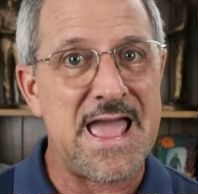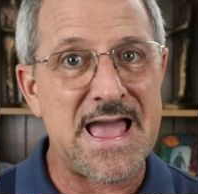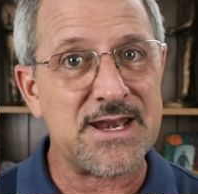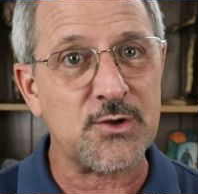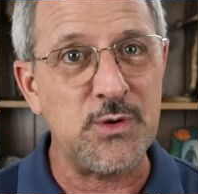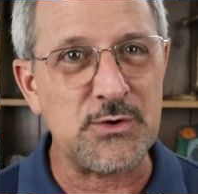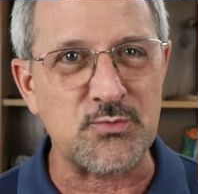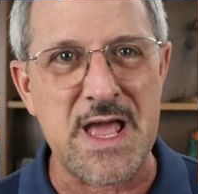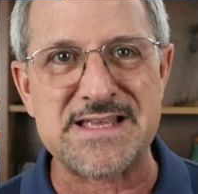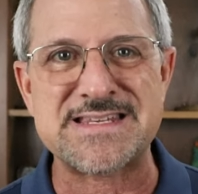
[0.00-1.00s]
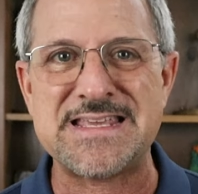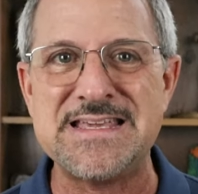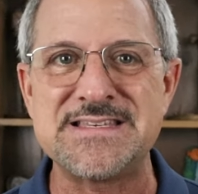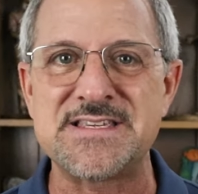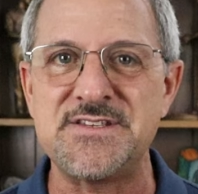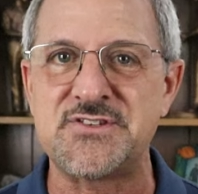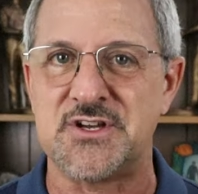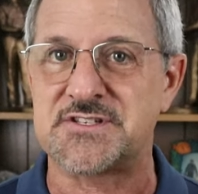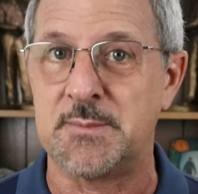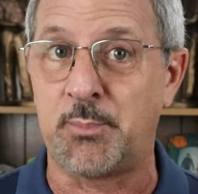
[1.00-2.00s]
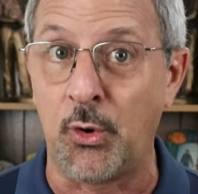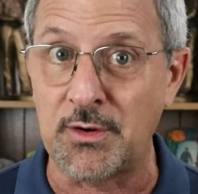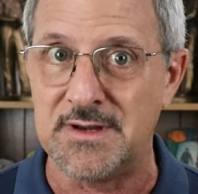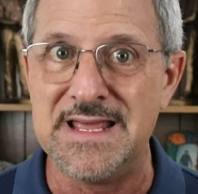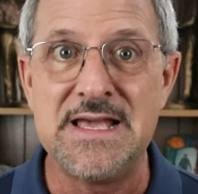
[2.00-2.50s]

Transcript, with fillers: adequate rest isn't just important.